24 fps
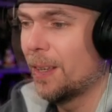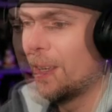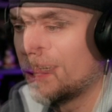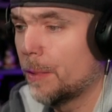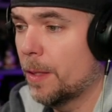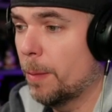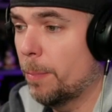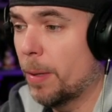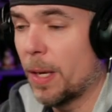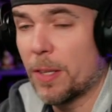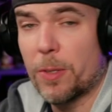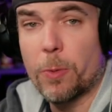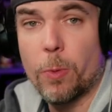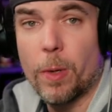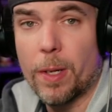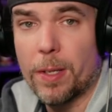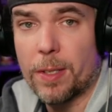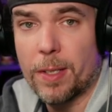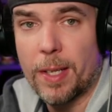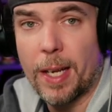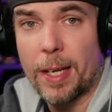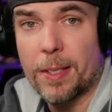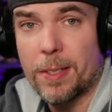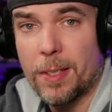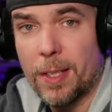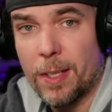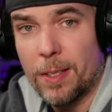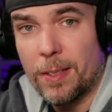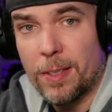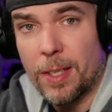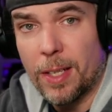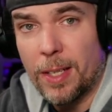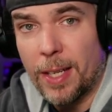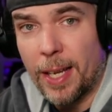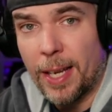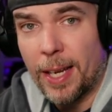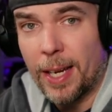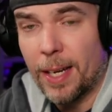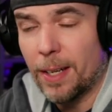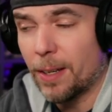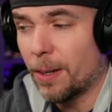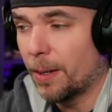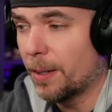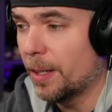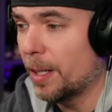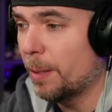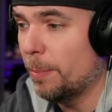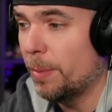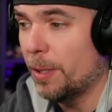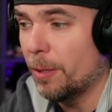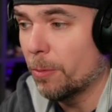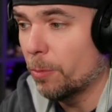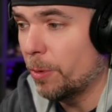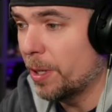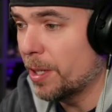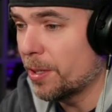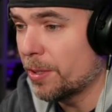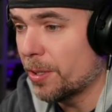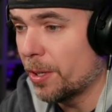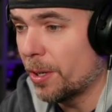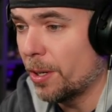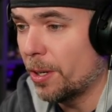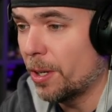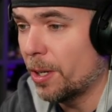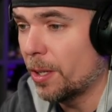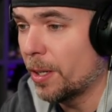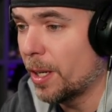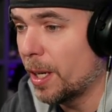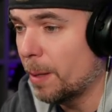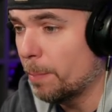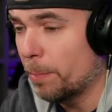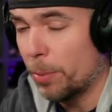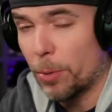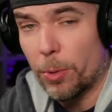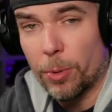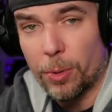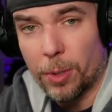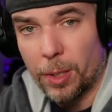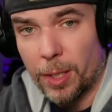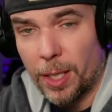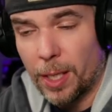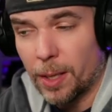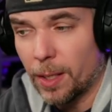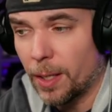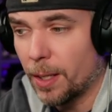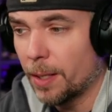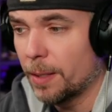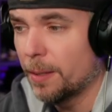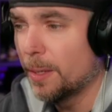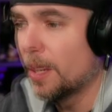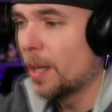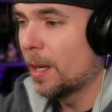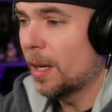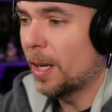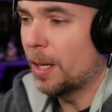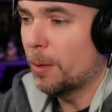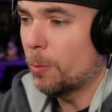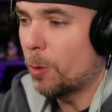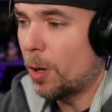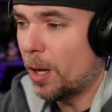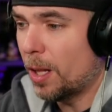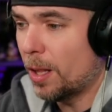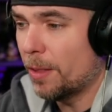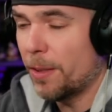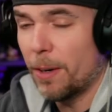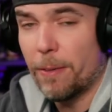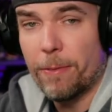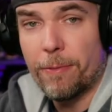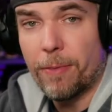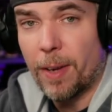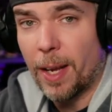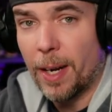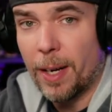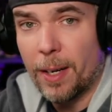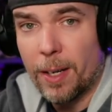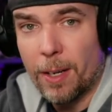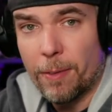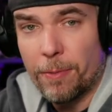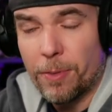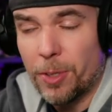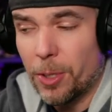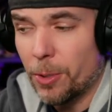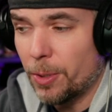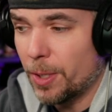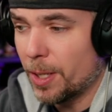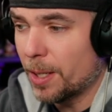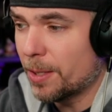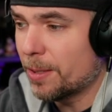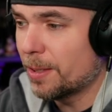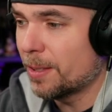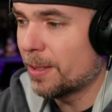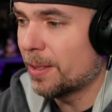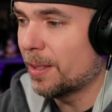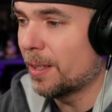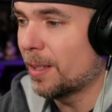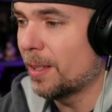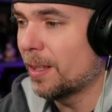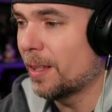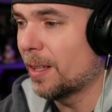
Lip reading: The best ones next to Zidane are going to be Risol and Bold Leela, and while they're fine enough units,